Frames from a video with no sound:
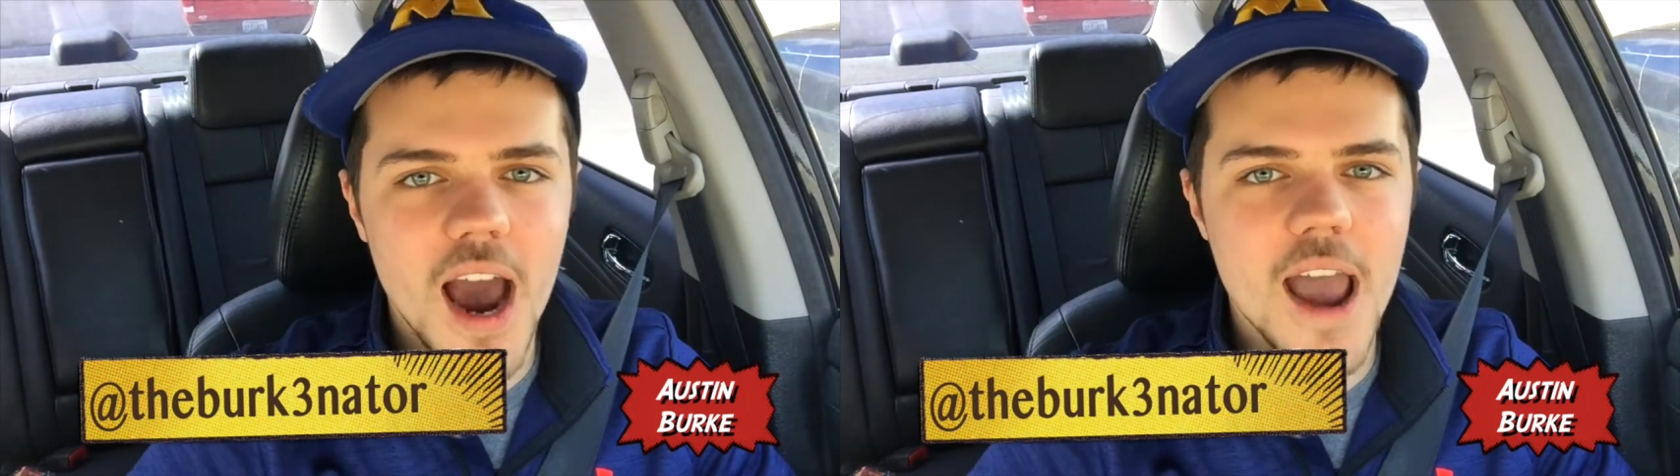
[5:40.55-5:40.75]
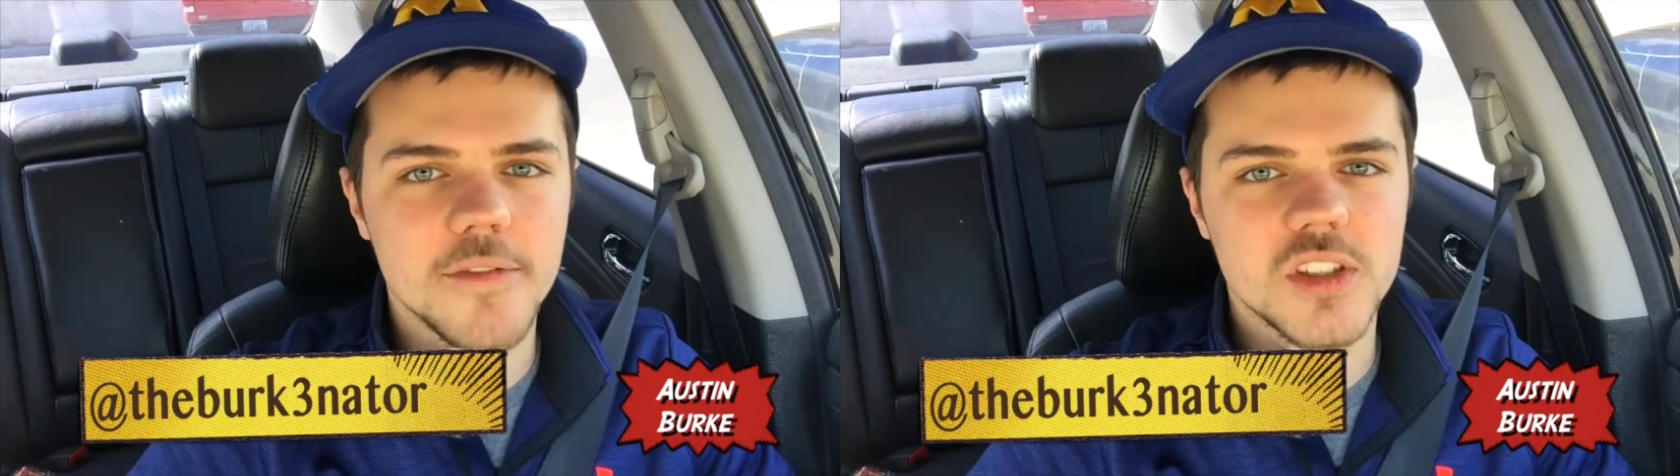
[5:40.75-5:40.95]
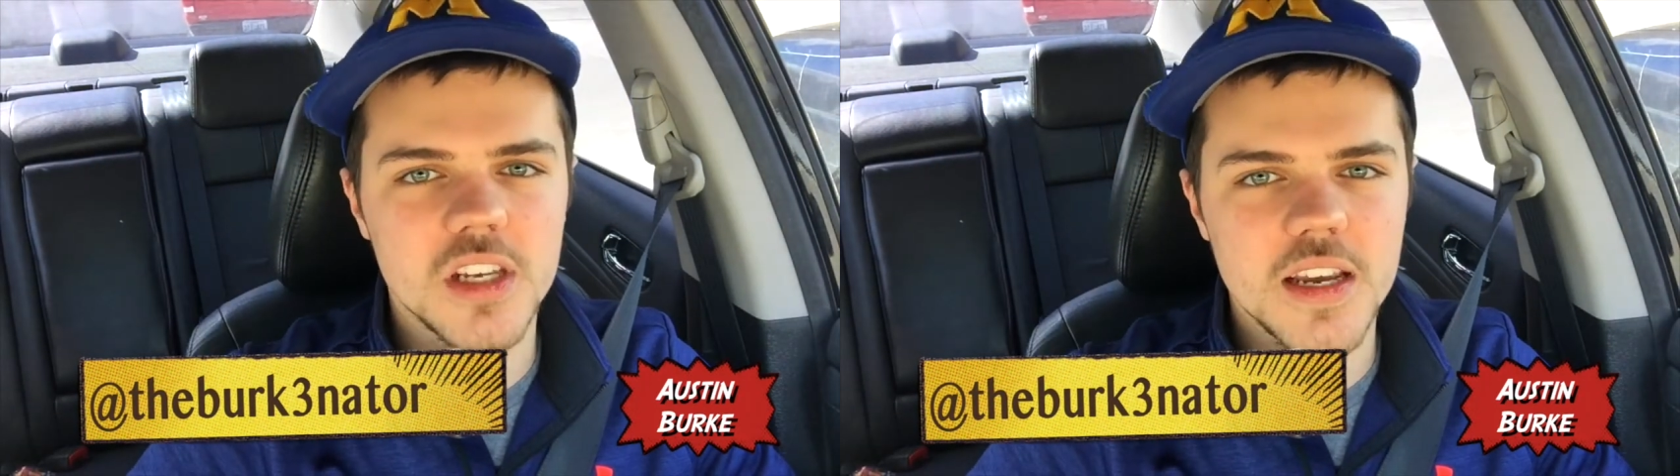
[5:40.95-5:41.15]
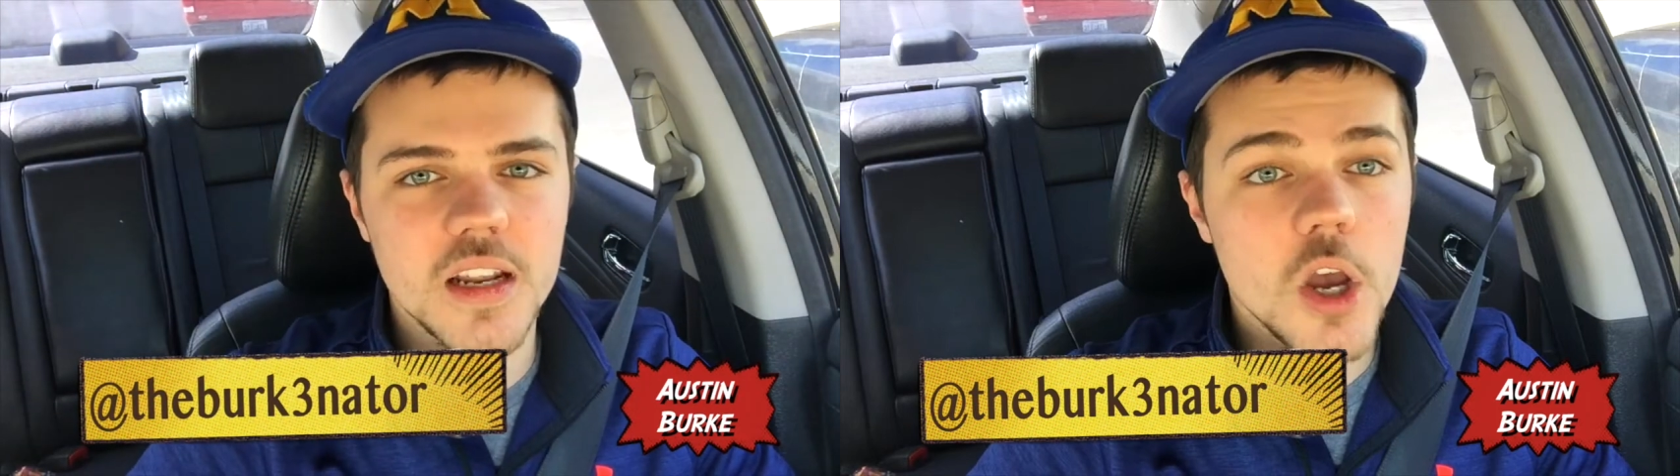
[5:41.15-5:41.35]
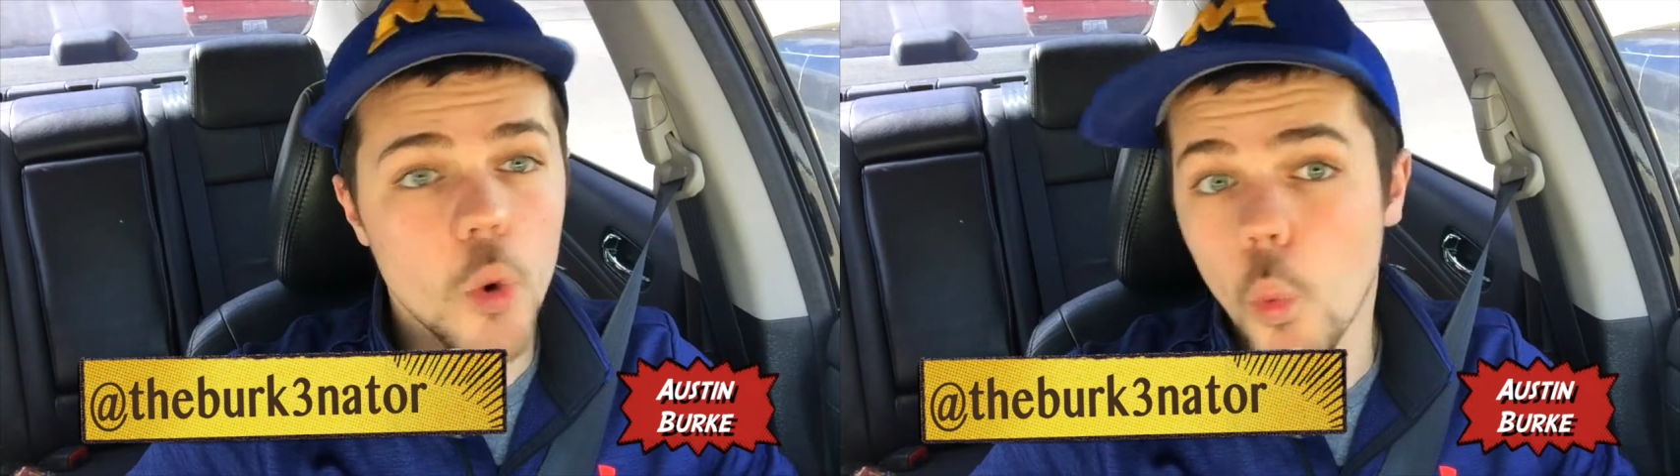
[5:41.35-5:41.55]
I have seen.
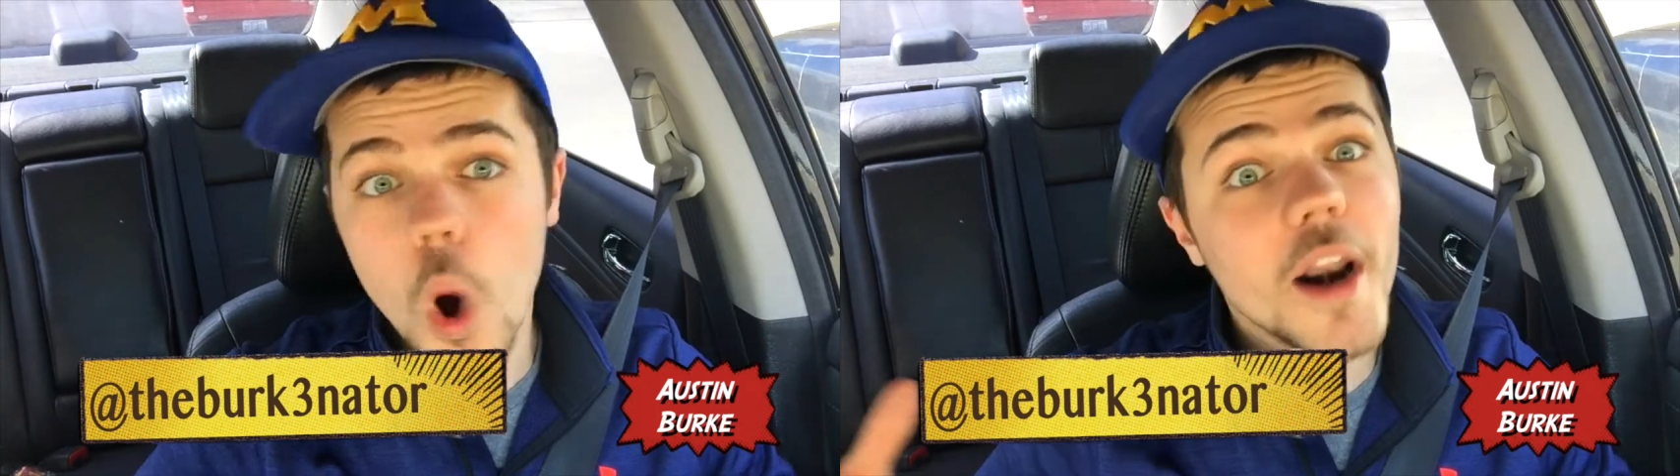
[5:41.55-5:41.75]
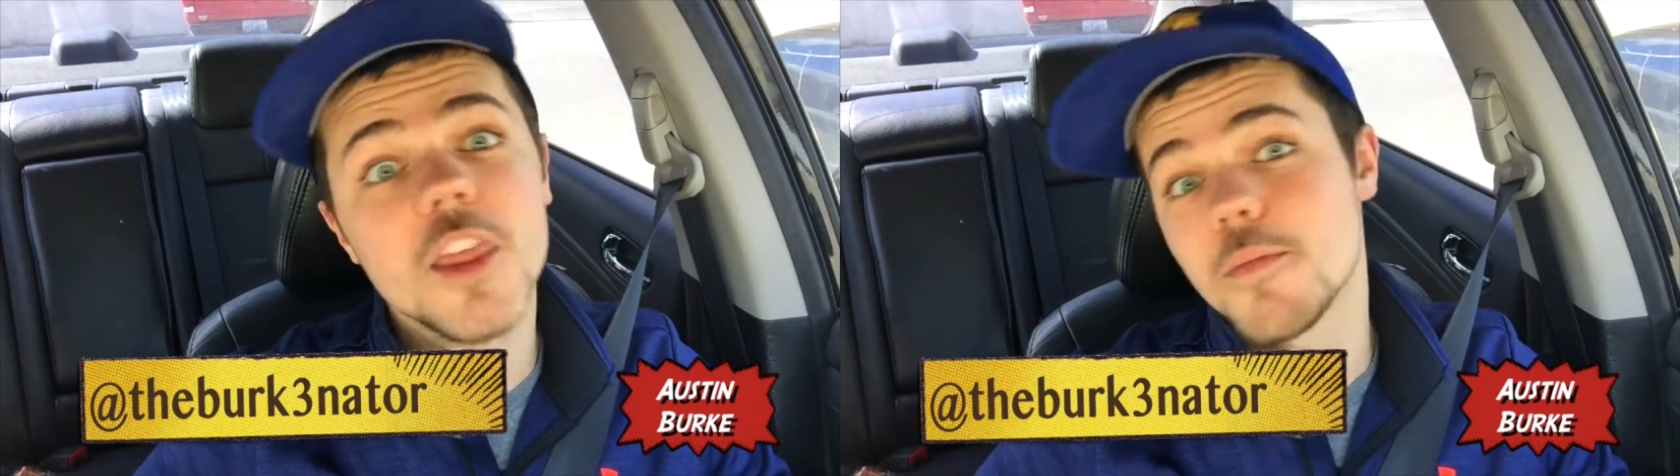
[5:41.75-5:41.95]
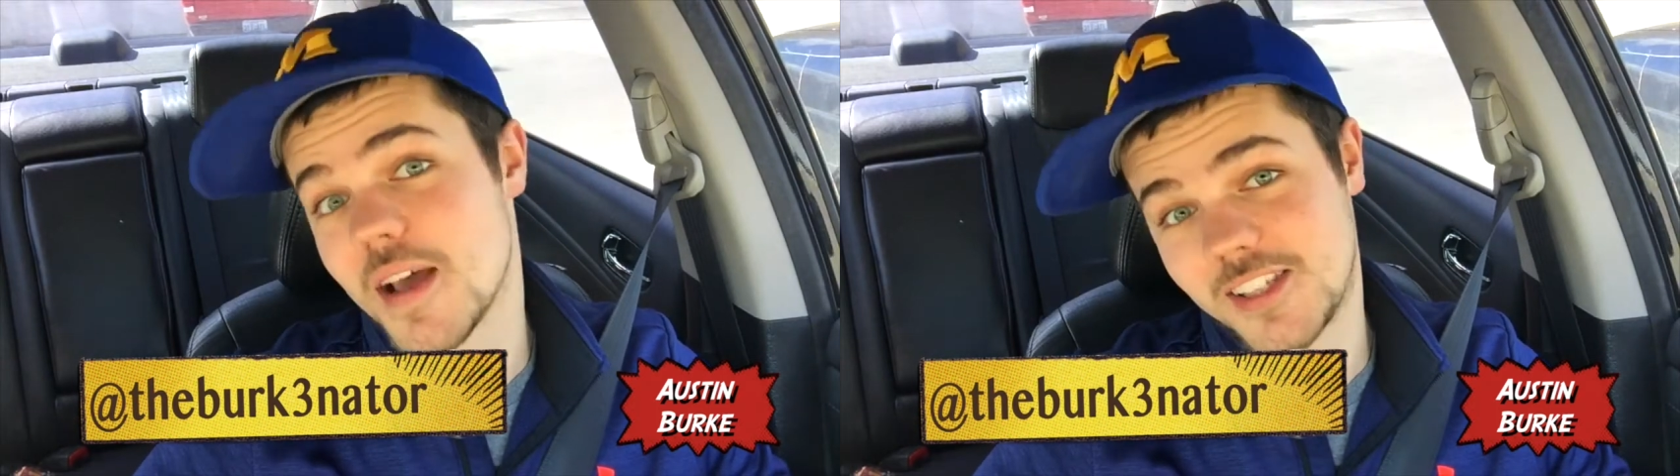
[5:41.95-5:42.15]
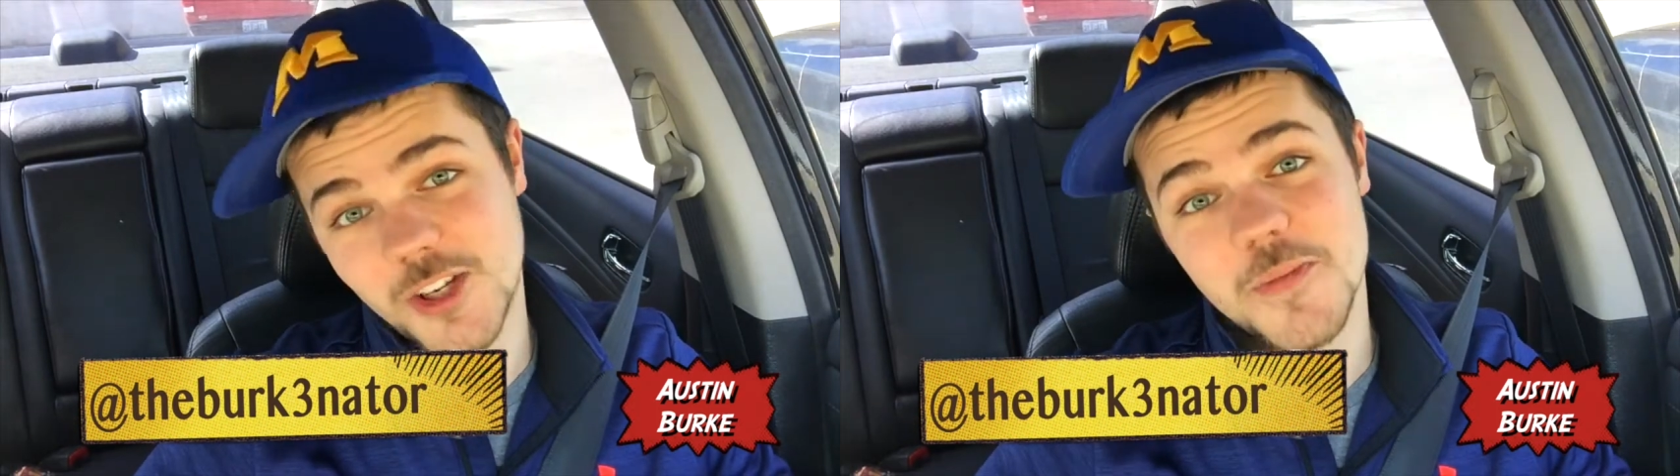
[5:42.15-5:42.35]
One of the best